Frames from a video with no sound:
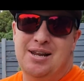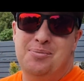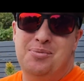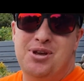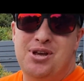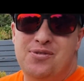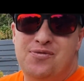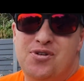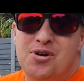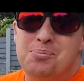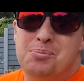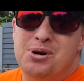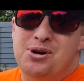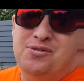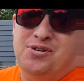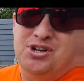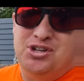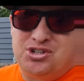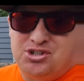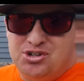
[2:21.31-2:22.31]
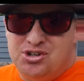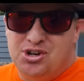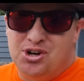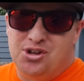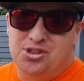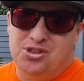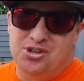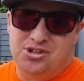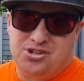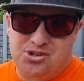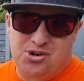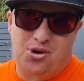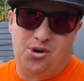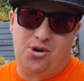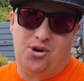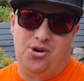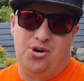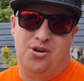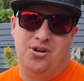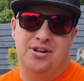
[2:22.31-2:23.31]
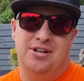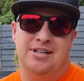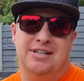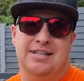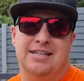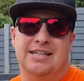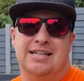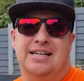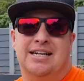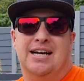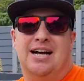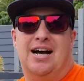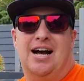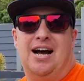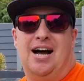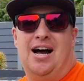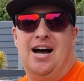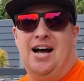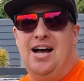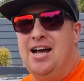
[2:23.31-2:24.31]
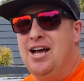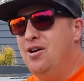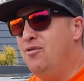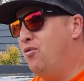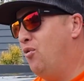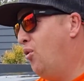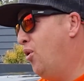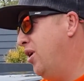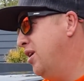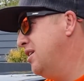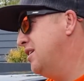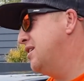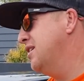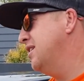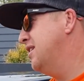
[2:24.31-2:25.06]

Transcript: Let me give you a bit of history on this car. I have wanted